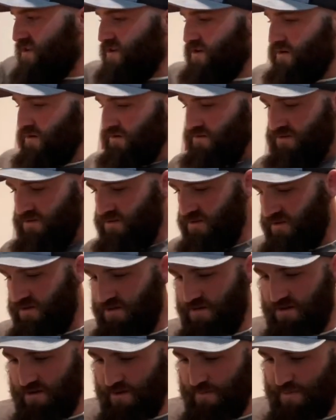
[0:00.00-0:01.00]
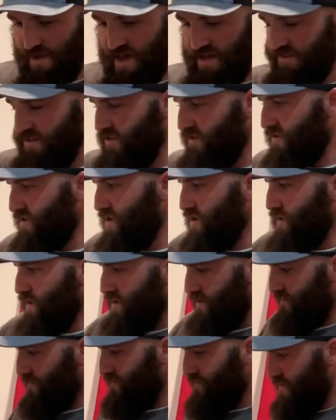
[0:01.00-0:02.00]
know, a bad little
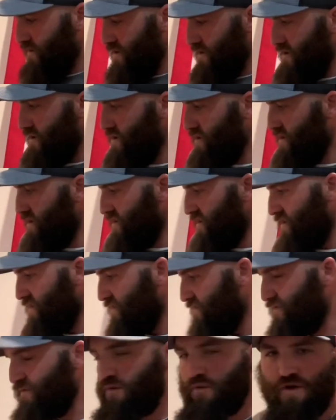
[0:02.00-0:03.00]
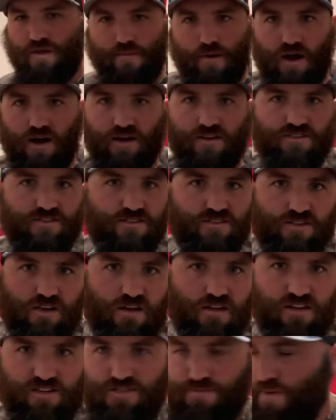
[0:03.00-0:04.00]
unit for $40 is
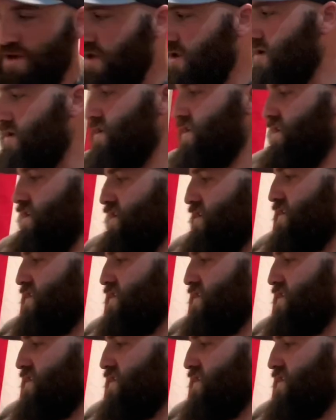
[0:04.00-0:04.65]
all I spent on.